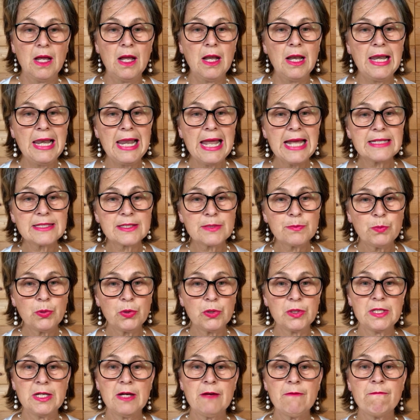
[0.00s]
"Let's
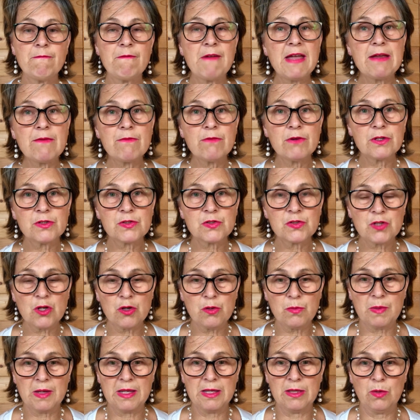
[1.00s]
put her favourite
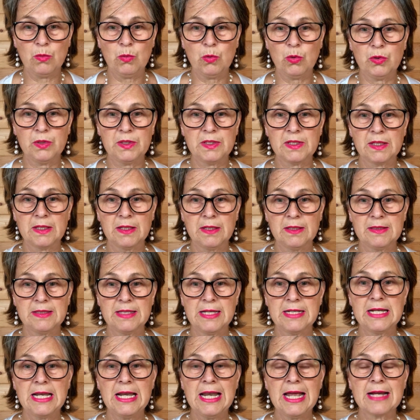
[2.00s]
soap in the water,"
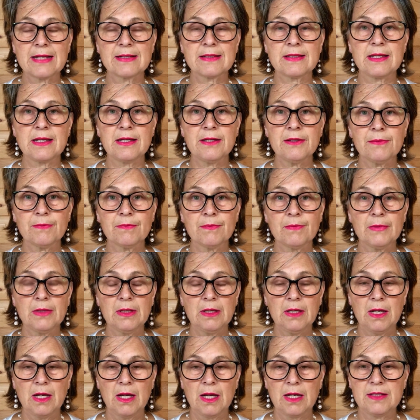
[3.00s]
said Alexia,
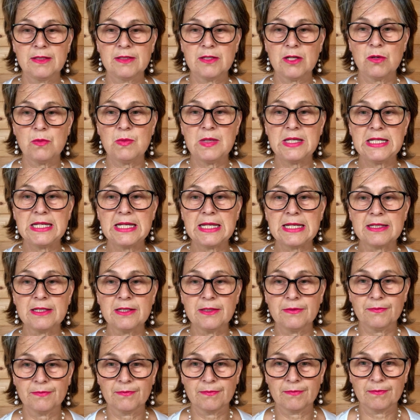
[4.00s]
and so we did.
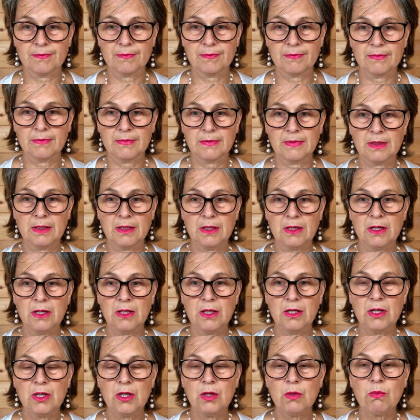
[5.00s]

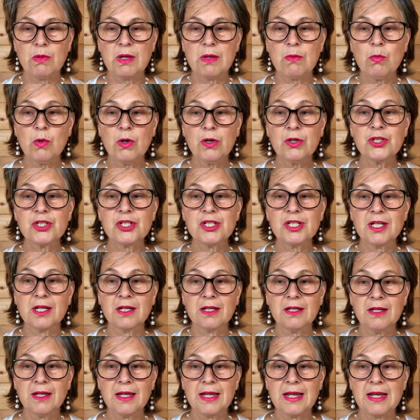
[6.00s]
We washed
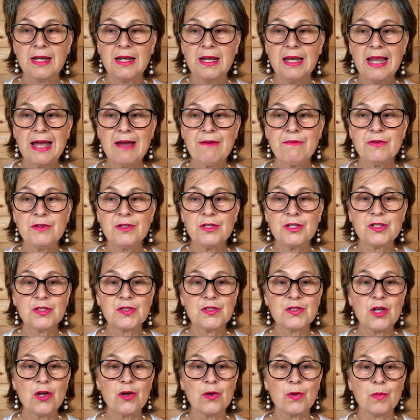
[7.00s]
her in lavender
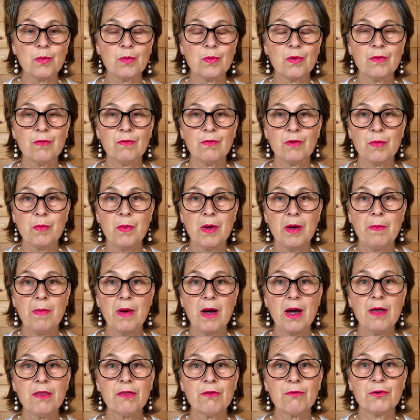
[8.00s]
soap from her
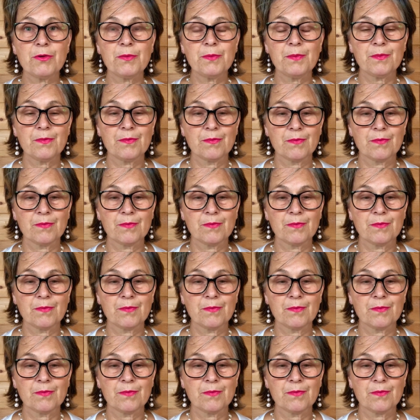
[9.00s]
bathroom.